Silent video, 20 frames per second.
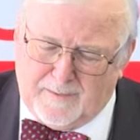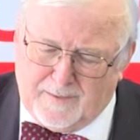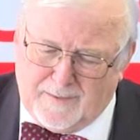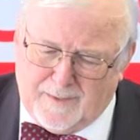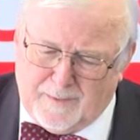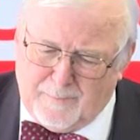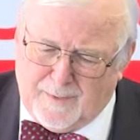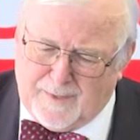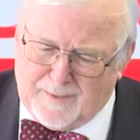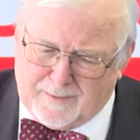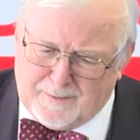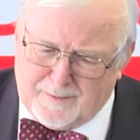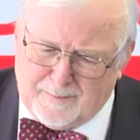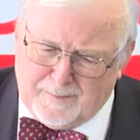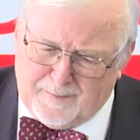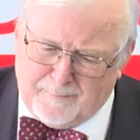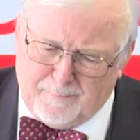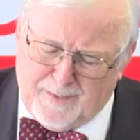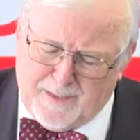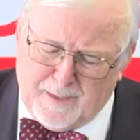among
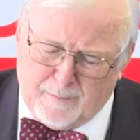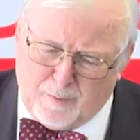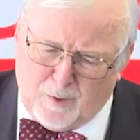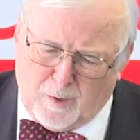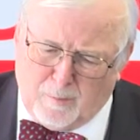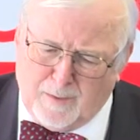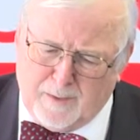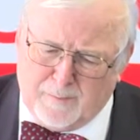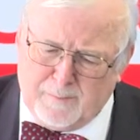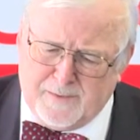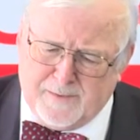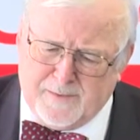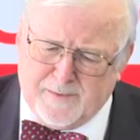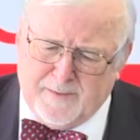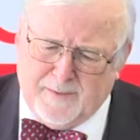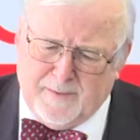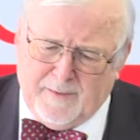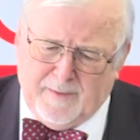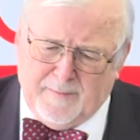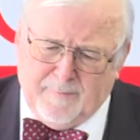many problems,
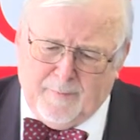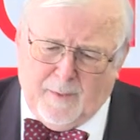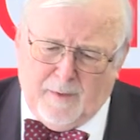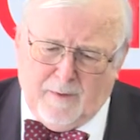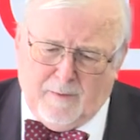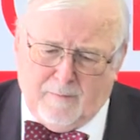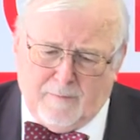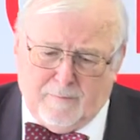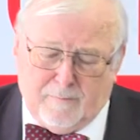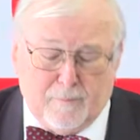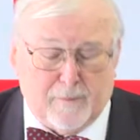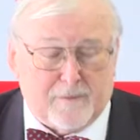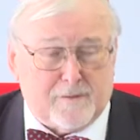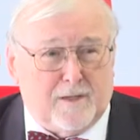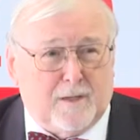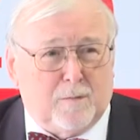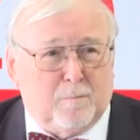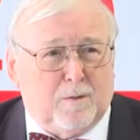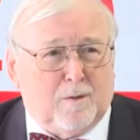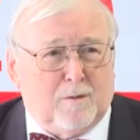for
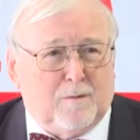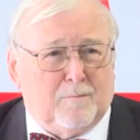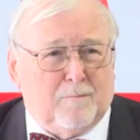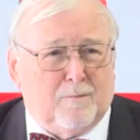example,